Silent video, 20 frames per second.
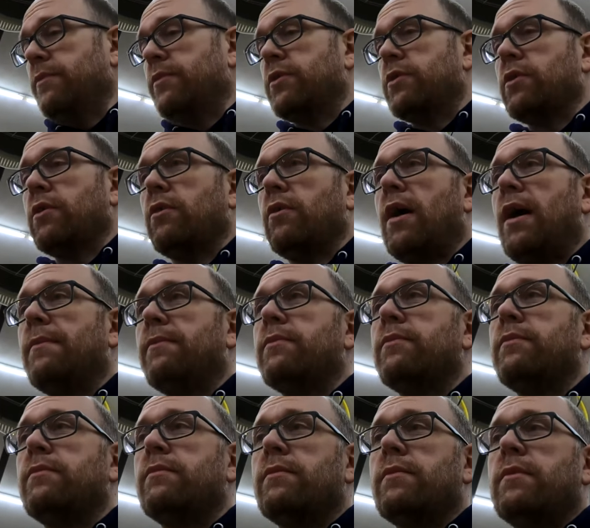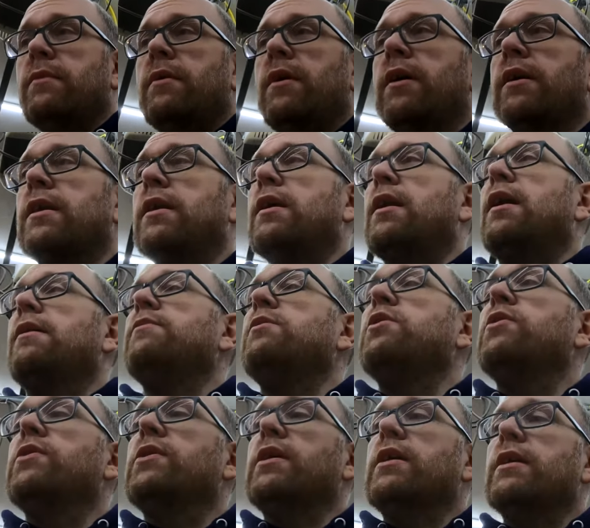So I'm
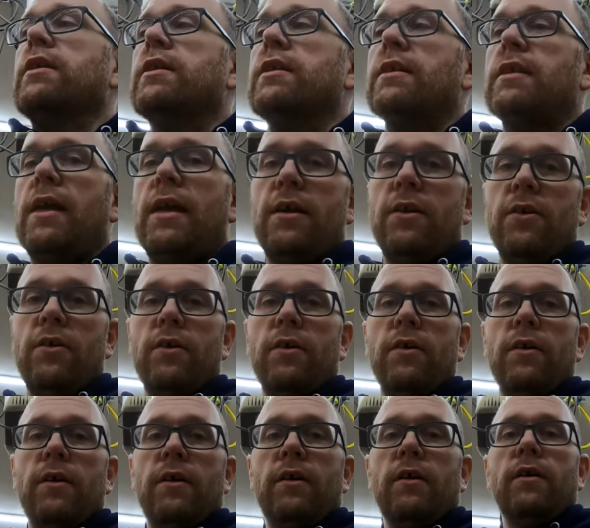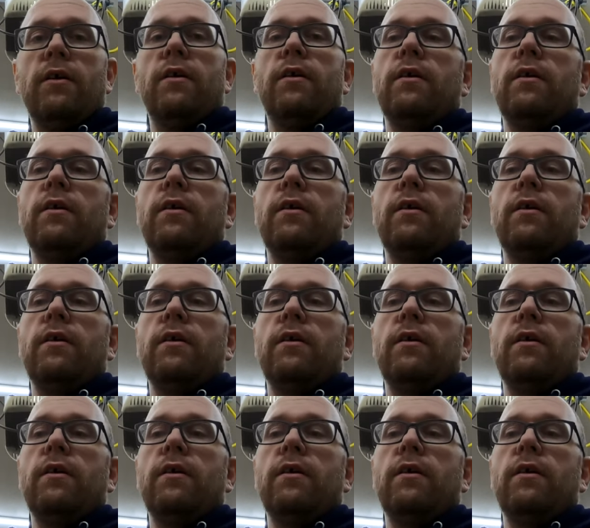using standard